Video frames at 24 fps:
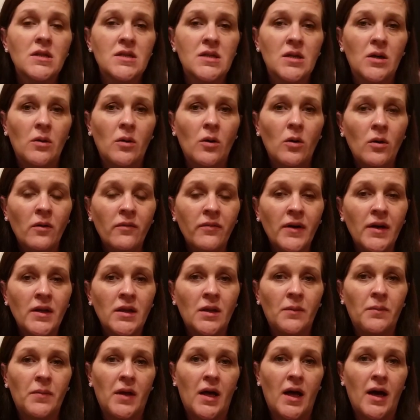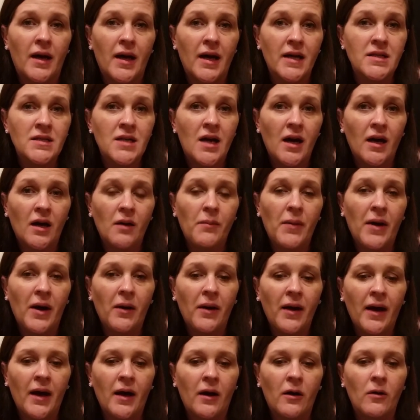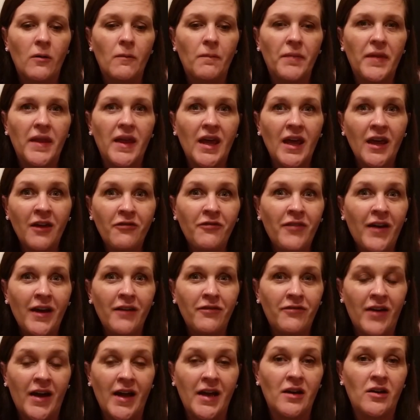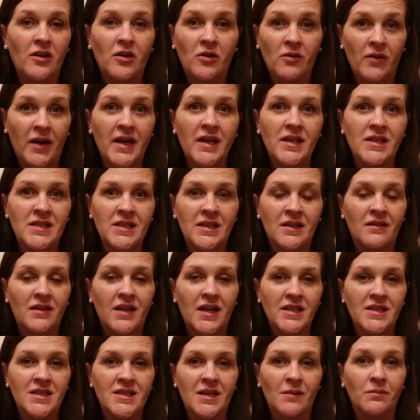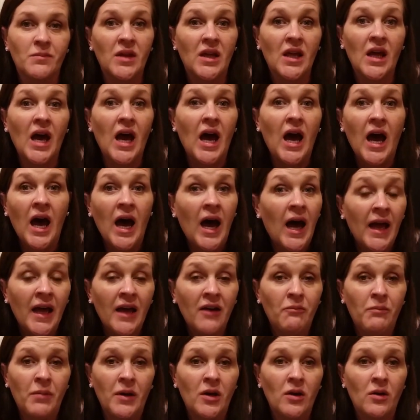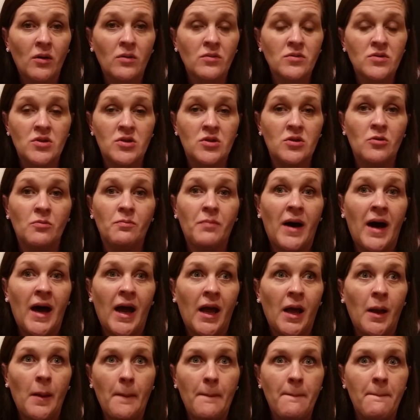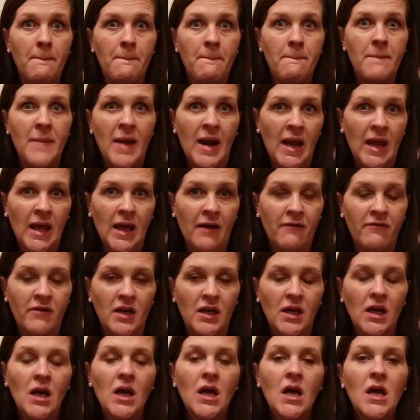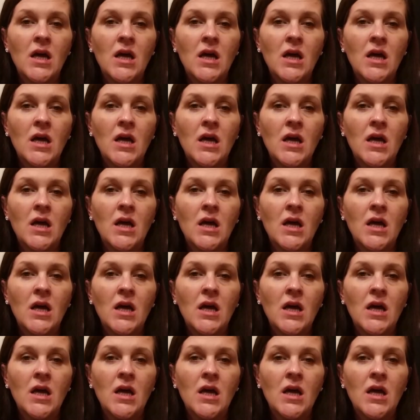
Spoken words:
So over at the blog, I talk about how if I find a great deal on something, I have been known to buy many of it.